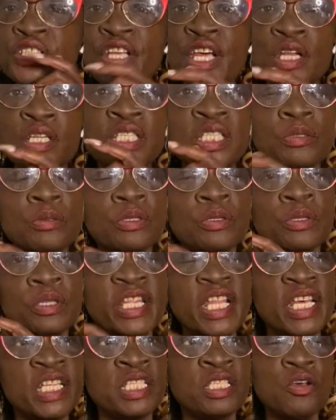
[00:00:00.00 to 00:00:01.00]
that is
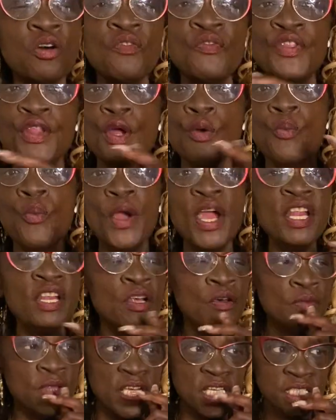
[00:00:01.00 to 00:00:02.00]
that's over there waiting
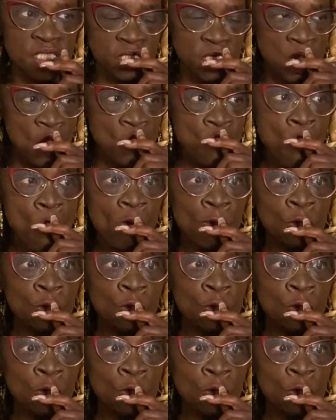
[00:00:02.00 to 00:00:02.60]
on that stuff,